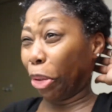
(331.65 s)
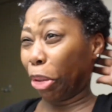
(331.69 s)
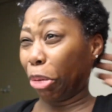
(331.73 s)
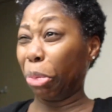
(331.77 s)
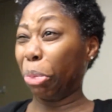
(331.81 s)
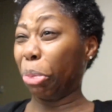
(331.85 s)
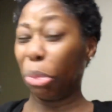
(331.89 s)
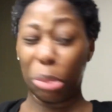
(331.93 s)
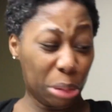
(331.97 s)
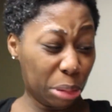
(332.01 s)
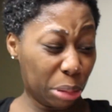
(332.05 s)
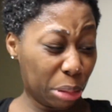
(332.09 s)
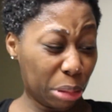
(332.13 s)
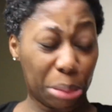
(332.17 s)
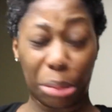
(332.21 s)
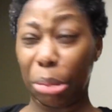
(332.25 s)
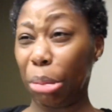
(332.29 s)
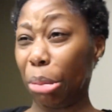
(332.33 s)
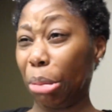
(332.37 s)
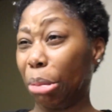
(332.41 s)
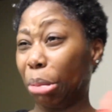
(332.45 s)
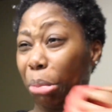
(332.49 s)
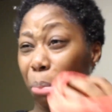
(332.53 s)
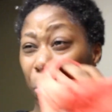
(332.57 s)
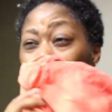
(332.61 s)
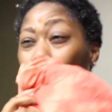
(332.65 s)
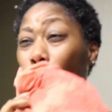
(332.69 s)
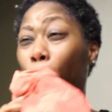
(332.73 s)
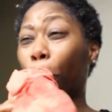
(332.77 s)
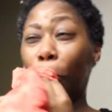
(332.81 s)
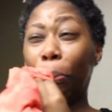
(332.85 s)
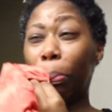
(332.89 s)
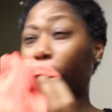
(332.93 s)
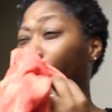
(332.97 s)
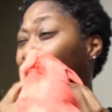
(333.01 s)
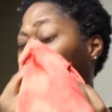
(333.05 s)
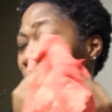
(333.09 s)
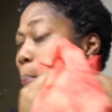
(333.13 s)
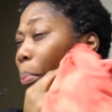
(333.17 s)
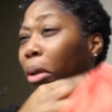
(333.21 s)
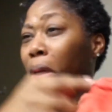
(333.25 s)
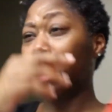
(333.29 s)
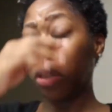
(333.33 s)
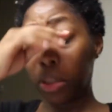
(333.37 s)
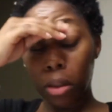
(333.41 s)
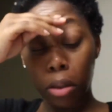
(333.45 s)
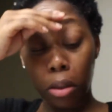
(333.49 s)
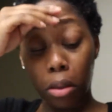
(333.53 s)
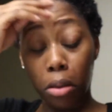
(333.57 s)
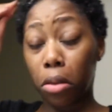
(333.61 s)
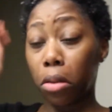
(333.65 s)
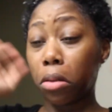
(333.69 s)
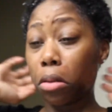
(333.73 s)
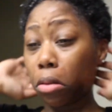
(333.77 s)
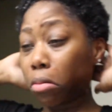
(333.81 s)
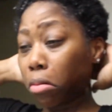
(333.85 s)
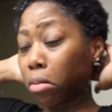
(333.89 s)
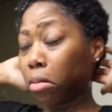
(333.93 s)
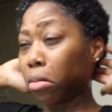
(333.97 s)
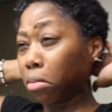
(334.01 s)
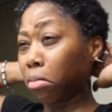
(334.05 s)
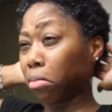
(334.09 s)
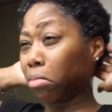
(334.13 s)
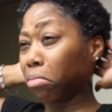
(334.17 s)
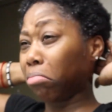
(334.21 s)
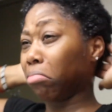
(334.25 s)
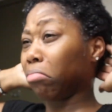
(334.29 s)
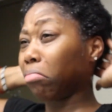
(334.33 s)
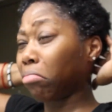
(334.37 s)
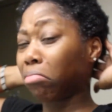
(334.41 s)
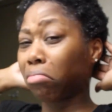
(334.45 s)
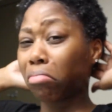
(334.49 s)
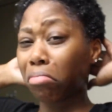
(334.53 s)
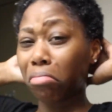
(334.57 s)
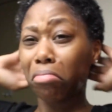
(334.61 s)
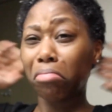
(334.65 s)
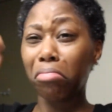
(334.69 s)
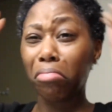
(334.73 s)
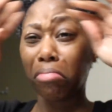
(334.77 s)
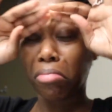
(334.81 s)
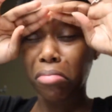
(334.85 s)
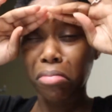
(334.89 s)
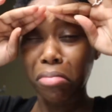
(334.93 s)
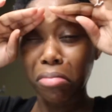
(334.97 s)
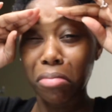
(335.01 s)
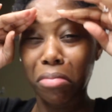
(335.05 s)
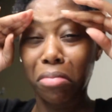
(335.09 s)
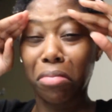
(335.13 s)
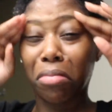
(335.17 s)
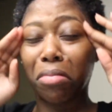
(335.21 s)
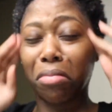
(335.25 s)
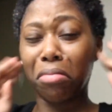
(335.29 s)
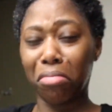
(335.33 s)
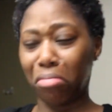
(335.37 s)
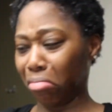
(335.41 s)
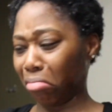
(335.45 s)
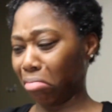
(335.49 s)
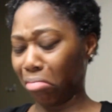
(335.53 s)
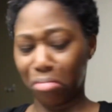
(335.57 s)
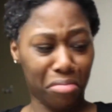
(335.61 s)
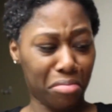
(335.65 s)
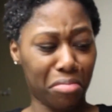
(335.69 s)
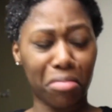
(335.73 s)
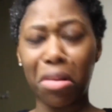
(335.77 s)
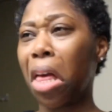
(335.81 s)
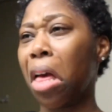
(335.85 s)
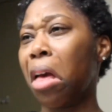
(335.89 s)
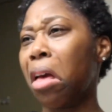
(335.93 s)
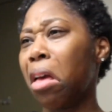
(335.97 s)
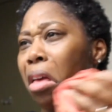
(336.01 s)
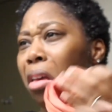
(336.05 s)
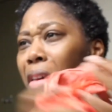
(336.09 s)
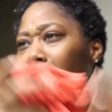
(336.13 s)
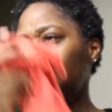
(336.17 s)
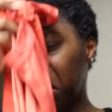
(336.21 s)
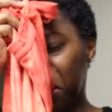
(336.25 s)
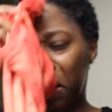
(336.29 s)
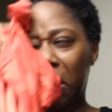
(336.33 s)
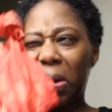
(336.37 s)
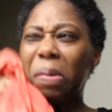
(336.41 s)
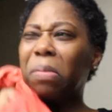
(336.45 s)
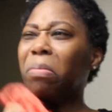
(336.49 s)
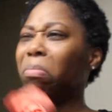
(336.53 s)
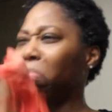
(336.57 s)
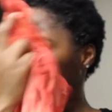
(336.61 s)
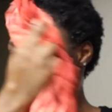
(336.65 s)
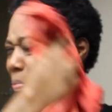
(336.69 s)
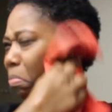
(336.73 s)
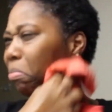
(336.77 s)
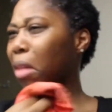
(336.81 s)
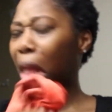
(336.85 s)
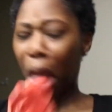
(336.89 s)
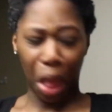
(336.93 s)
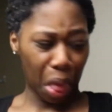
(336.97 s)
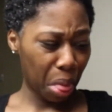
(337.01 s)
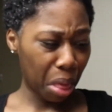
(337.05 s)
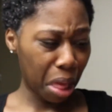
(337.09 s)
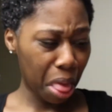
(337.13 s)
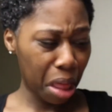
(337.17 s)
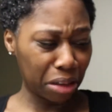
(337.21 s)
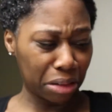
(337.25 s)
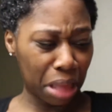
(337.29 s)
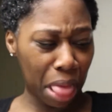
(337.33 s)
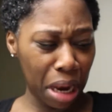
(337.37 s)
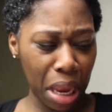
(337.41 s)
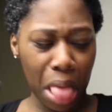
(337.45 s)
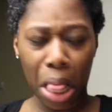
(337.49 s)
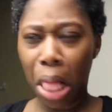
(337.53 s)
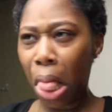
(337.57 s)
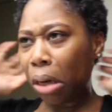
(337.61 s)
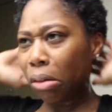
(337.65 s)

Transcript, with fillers: It basically loosens up like your um, what you want to call it, like your scalp.